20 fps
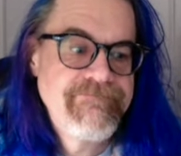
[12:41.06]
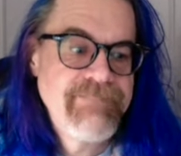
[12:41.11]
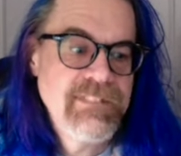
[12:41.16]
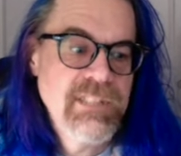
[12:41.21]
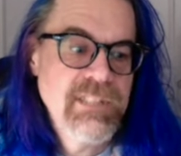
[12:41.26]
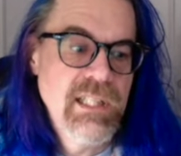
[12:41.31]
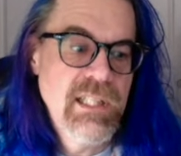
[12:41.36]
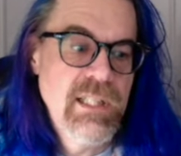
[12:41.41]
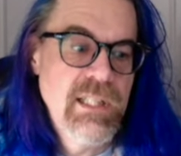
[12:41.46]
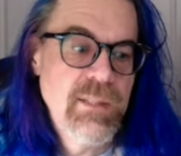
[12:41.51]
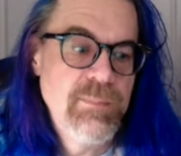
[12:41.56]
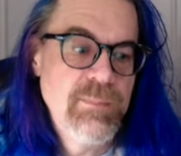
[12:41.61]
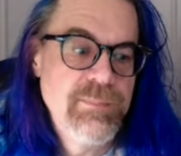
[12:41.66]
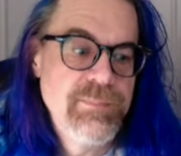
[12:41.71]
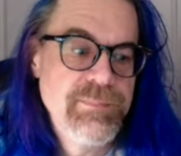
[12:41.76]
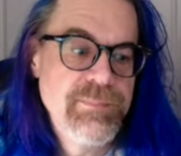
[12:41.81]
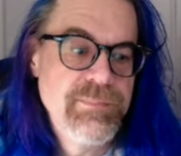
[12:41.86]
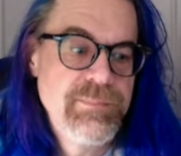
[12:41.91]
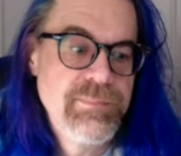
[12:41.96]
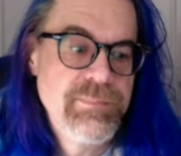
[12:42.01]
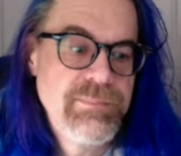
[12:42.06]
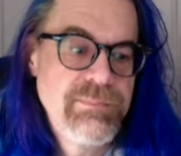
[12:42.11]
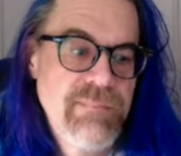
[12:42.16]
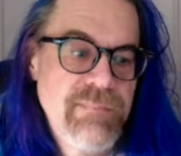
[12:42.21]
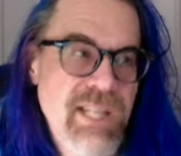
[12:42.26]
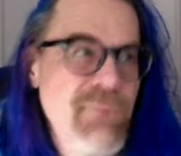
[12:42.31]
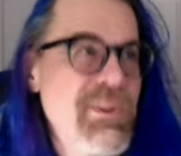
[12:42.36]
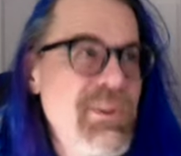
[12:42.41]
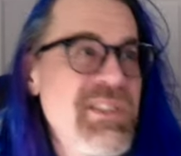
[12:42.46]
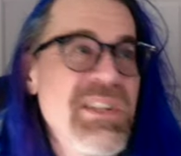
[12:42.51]
don't
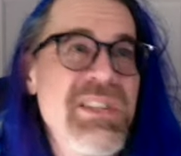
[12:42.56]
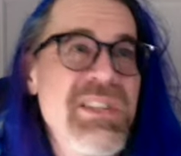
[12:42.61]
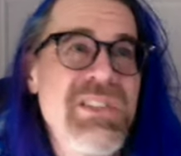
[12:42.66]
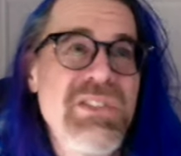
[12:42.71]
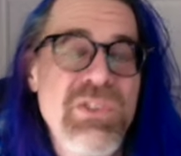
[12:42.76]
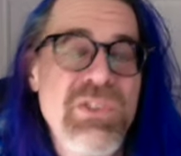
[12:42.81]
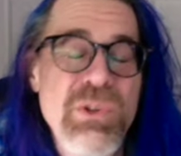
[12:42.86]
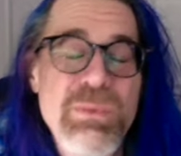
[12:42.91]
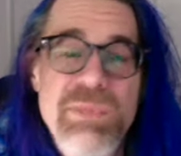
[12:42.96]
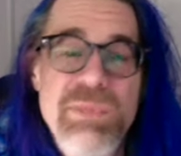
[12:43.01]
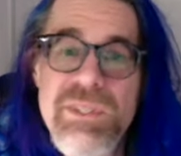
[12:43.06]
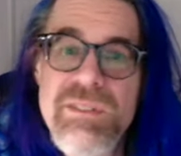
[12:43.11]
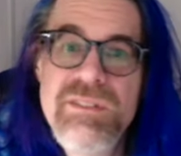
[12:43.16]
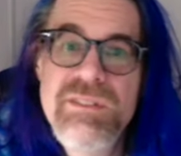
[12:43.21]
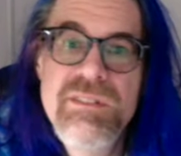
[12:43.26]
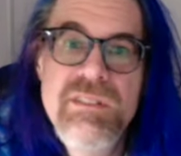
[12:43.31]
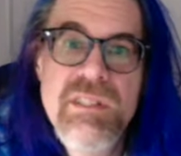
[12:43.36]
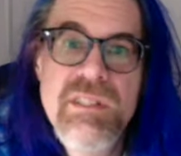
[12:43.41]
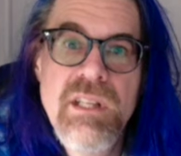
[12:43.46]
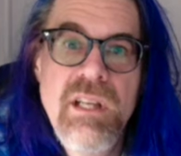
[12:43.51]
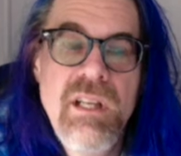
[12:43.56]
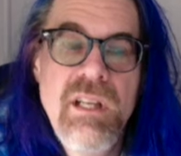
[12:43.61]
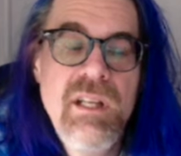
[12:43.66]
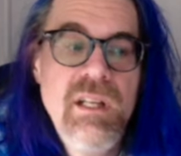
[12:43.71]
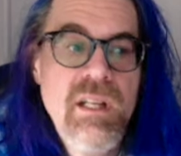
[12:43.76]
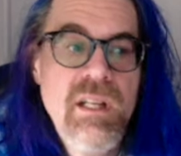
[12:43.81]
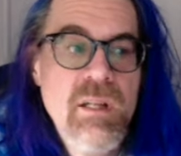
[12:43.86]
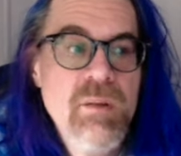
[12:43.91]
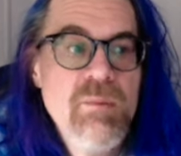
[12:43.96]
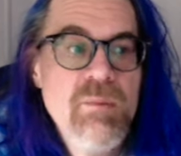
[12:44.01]
want to say stupid,
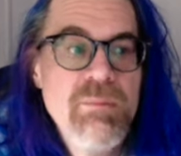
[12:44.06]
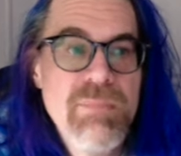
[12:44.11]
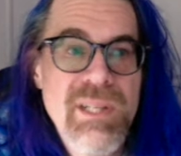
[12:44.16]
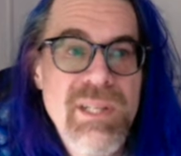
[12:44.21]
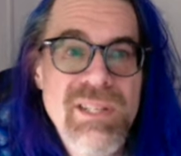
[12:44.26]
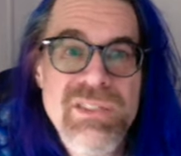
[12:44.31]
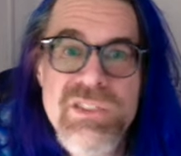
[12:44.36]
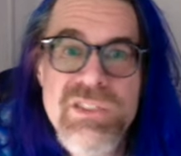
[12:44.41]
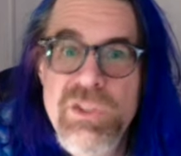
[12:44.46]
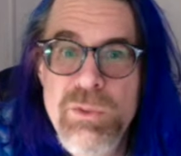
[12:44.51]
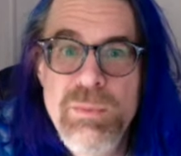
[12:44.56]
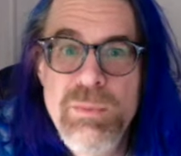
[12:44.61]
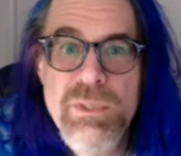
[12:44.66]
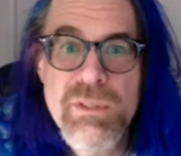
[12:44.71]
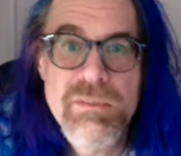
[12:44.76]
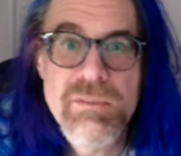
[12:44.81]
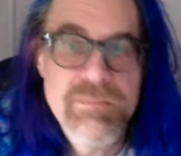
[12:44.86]
but stupid.